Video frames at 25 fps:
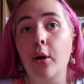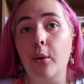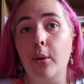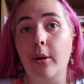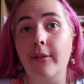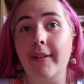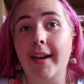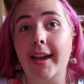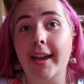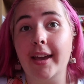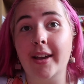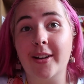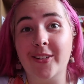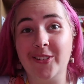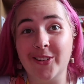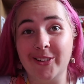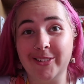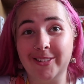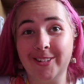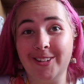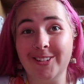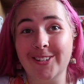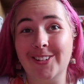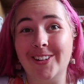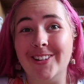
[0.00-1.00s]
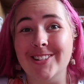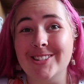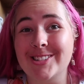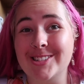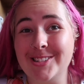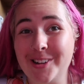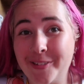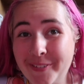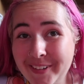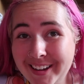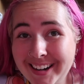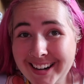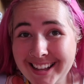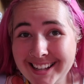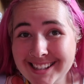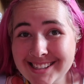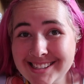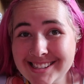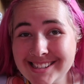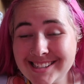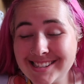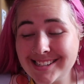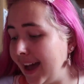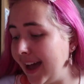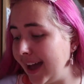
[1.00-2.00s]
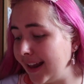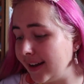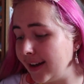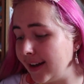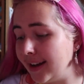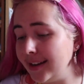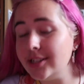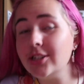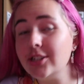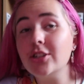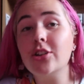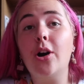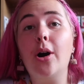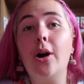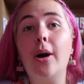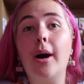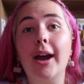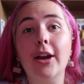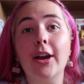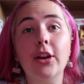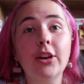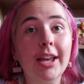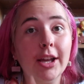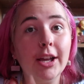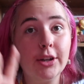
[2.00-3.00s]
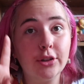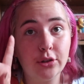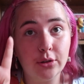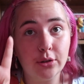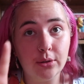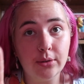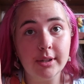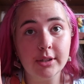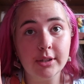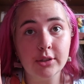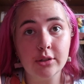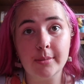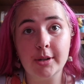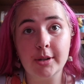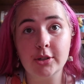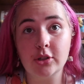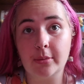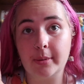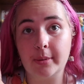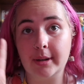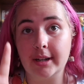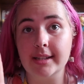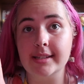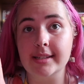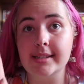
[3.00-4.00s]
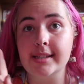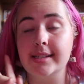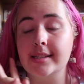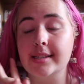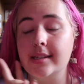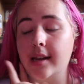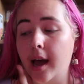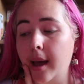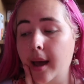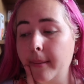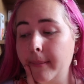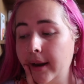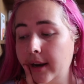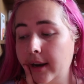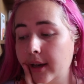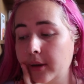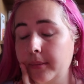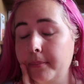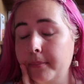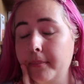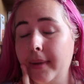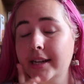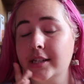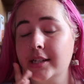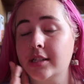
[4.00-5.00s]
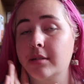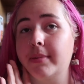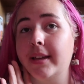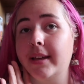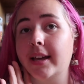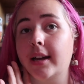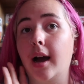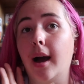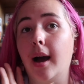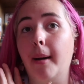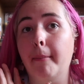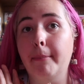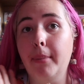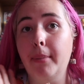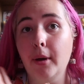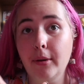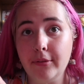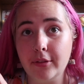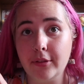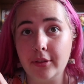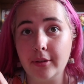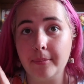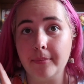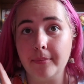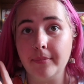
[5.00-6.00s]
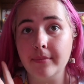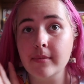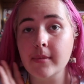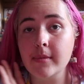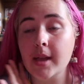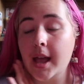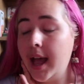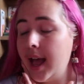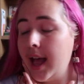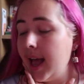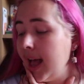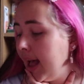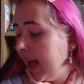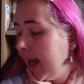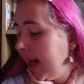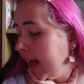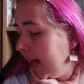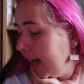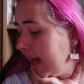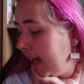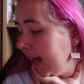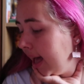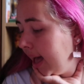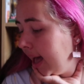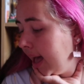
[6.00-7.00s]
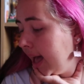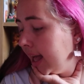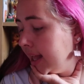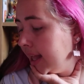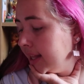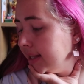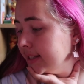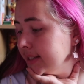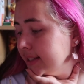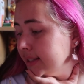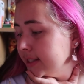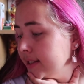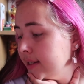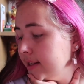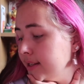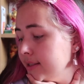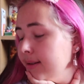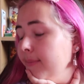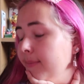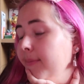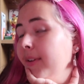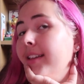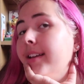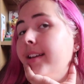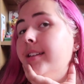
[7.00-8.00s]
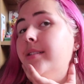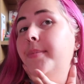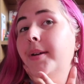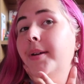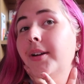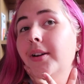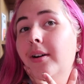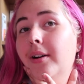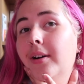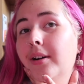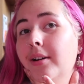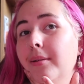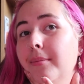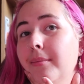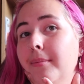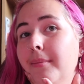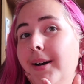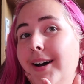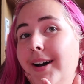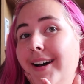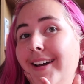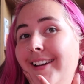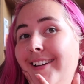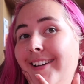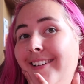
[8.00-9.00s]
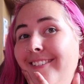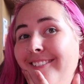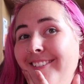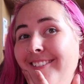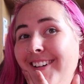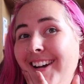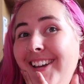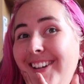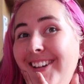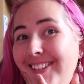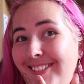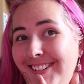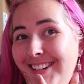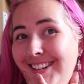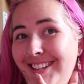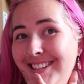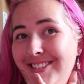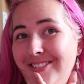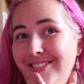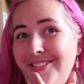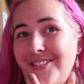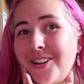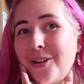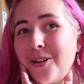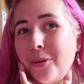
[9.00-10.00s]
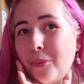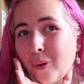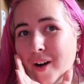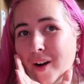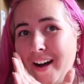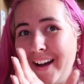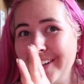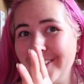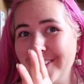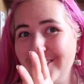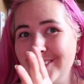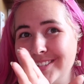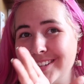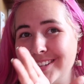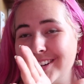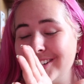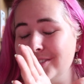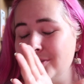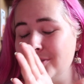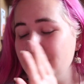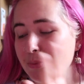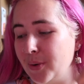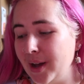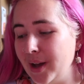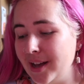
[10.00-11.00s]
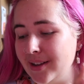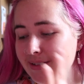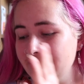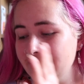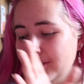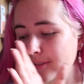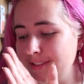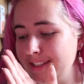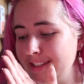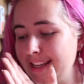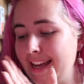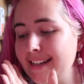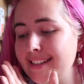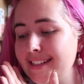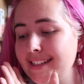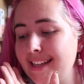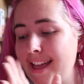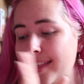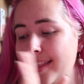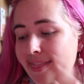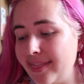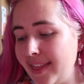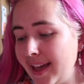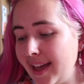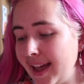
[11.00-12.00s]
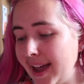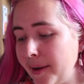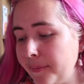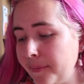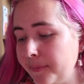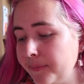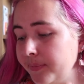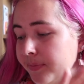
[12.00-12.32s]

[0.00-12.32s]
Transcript: a quote-unquote shopping list, and I only had 2 things on my shopping list this time, and I managed to pick up both of them. And something that's been on my Grail list for a while was there as well, so obviously I had to get that.